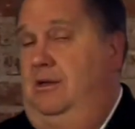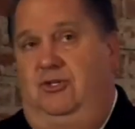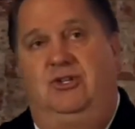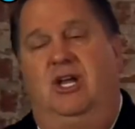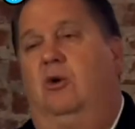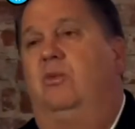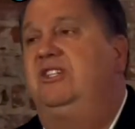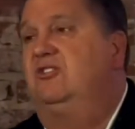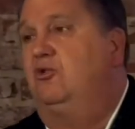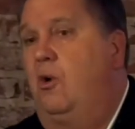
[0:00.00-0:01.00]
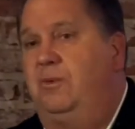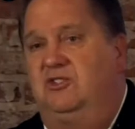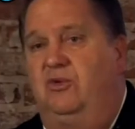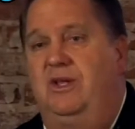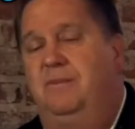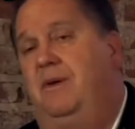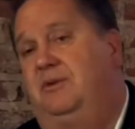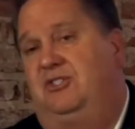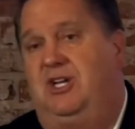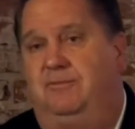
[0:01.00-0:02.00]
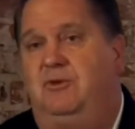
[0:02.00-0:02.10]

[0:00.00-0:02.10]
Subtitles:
You get a Regis Corporate Suite membership.